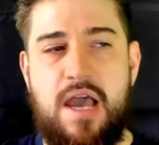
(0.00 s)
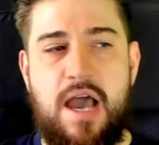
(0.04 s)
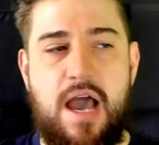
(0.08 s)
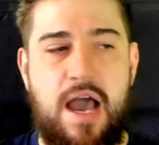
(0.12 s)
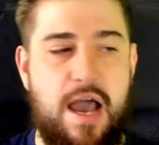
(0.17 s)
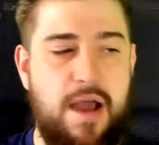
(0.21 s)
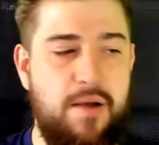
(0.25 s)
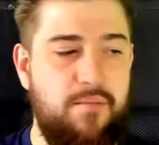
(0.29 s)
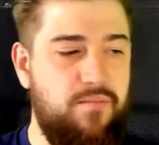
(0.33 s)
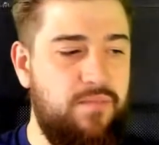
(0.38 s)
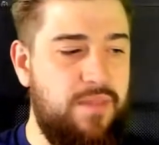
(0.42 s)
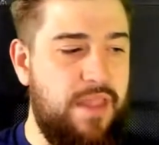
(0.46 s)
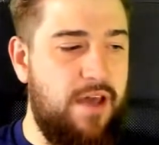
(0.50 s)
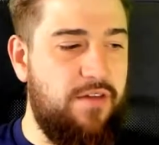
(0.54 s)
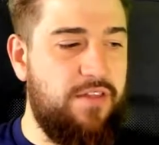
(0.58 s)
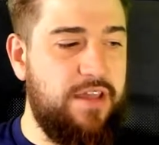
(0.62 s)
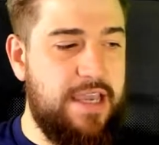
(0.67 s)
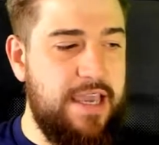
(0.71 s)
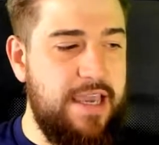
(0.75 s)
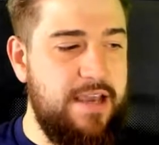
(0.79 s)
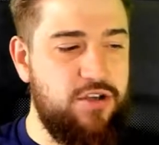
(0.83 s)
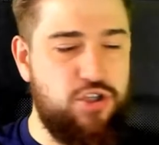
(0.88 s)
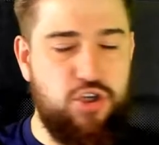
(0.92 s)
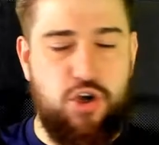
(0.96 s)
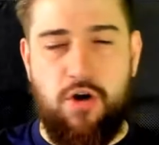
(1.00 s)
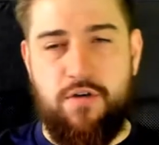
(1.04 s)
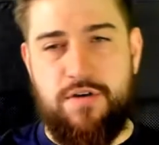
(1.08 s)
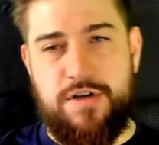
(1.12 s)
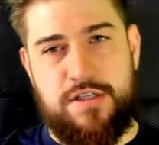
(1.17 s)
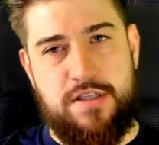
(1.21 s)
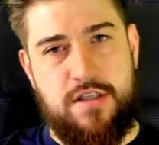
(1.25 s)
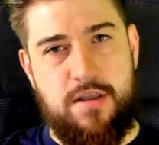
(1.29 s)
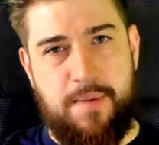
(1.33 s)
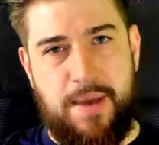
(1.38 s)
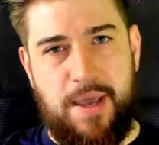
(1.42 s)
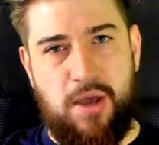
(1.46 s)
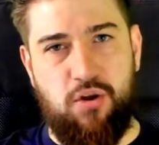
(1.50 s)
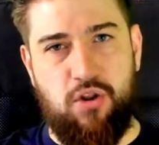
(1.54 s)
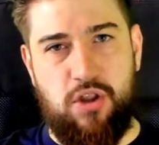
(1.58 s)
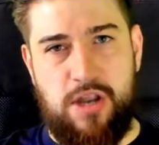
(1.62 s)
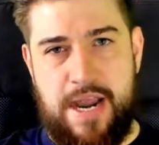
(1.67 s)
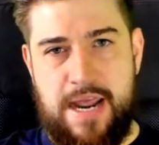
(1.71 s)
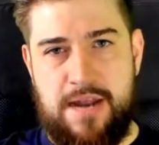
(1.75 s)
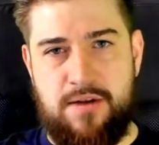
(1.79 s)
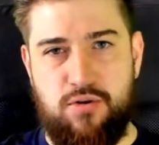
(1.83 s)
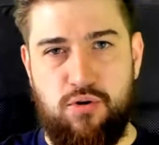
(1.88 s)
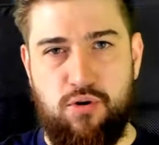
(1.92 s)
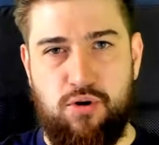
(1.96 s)
Now, the gear score isn't the be-all
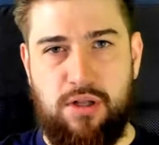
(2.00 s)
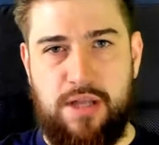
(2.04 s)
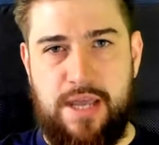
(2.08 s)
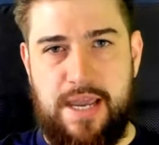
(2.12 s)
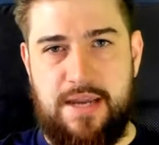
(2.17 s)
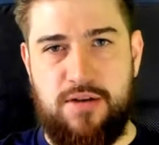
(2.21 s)
and end-all.